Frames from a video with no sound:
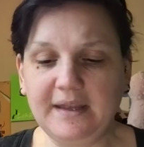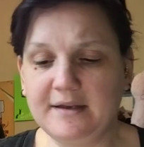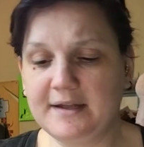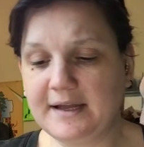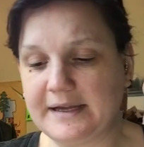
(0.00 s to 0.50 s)

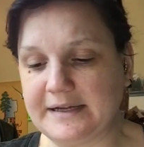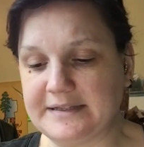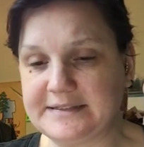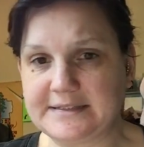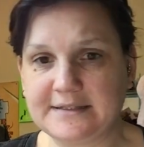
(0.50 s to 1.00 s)
and it
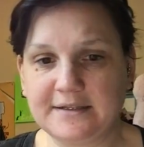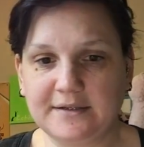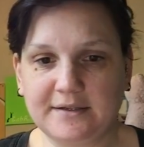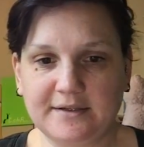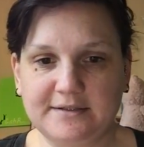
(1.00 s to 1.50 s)
has
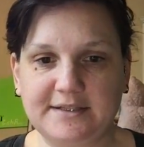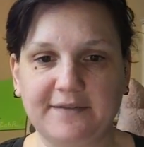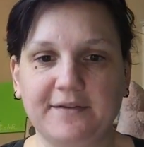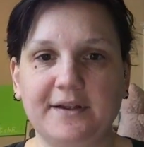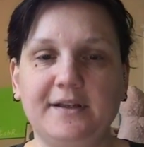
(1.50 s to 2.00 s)

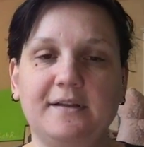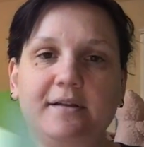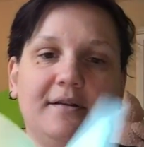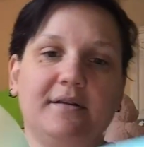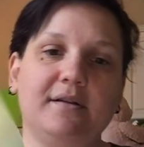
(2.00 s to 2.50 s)
different
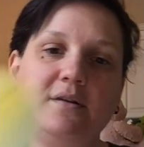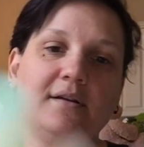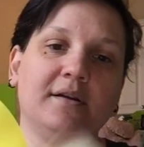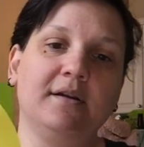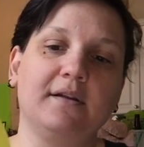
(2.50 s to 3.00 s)

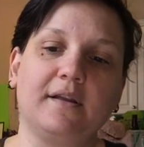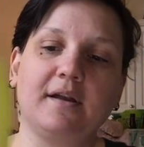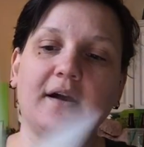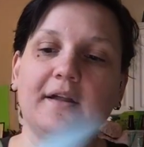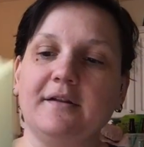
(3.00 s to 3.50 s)

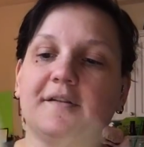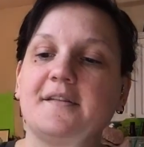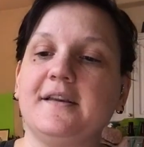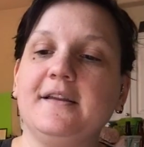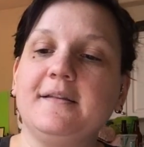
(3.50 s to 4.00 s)

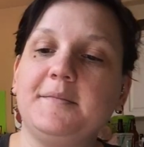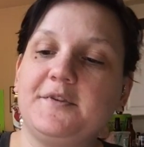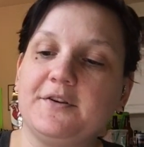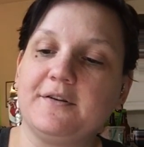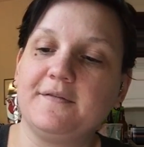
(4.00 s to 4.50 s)
colors in it. Let me
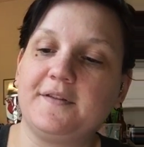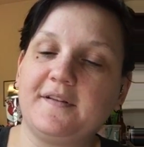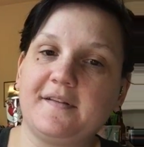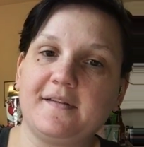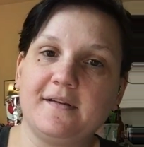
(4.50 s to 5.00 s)
turn off
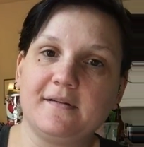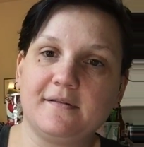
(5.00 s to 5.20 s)
this